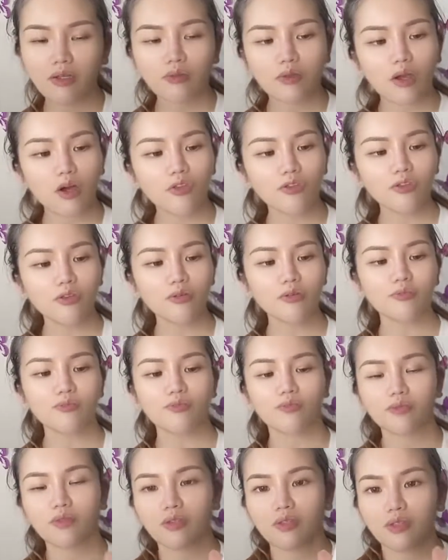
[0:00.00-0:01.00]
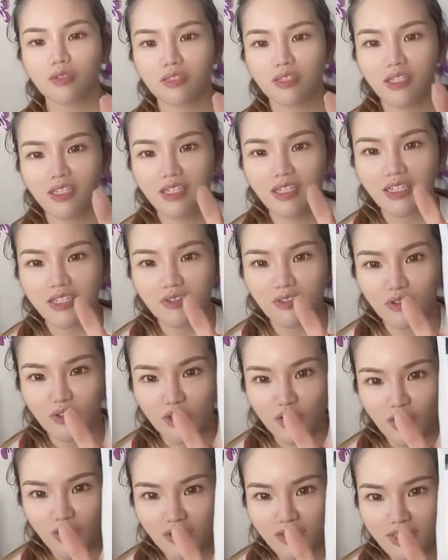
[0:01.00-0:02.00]
on the, see the little
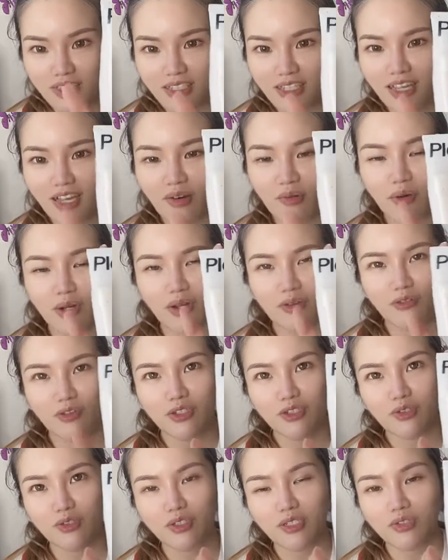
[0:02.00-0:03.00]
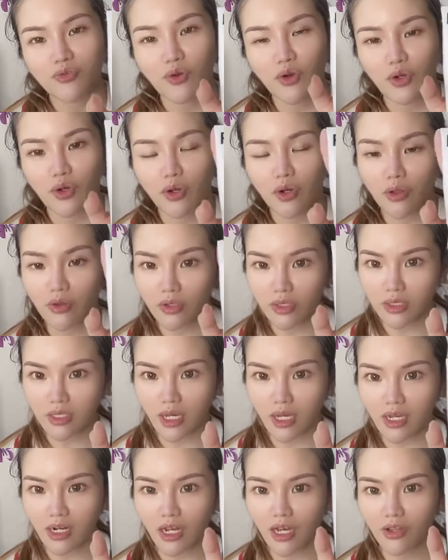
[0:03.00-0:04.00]
dots? When I first saw this photo on the
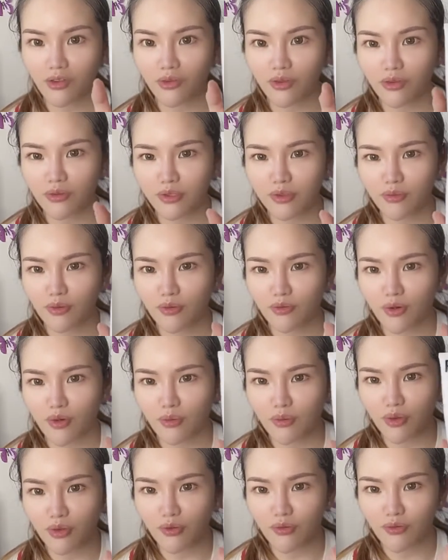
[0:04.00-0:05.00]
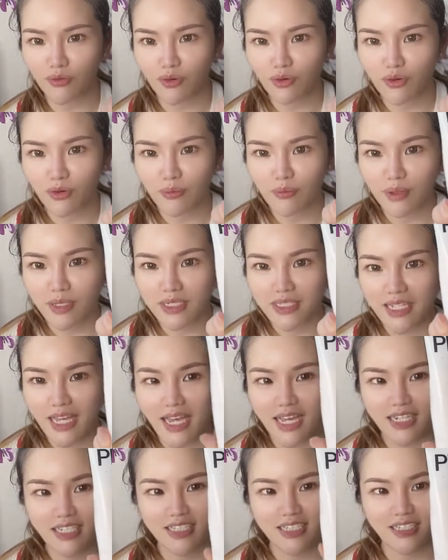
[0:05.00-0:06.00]
site, I thought there's something wrong with the photo, but it's
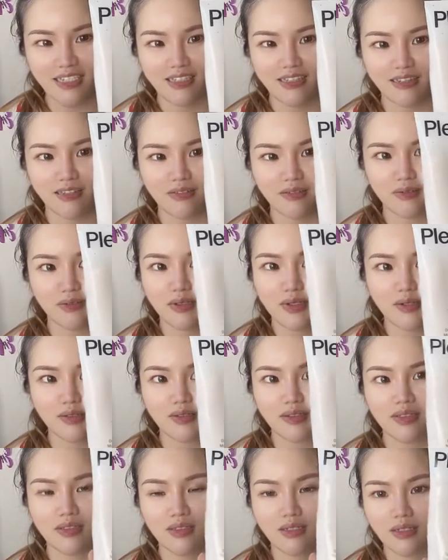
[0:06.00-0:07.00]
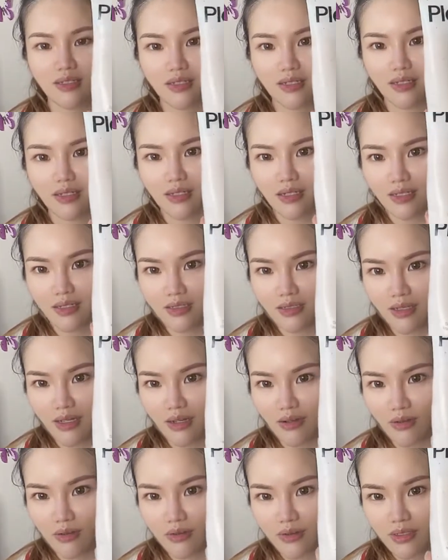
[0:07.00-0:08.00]
actually little dots. So
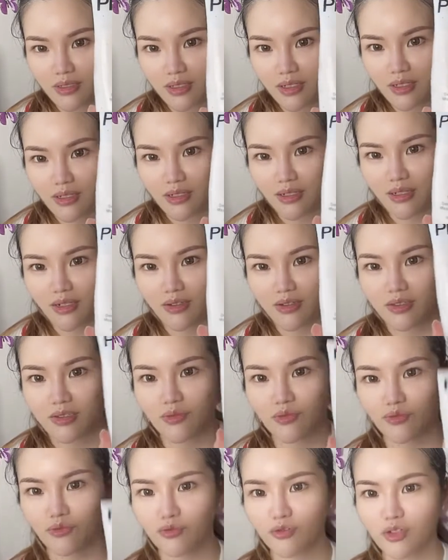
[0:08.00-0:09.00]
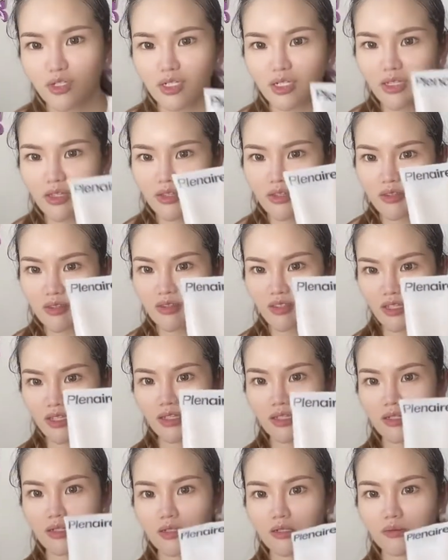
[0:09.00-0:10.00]
how good, it's a really
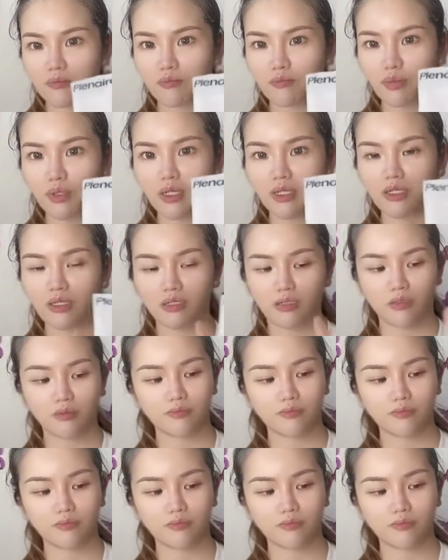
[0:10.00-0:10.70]
thick, big,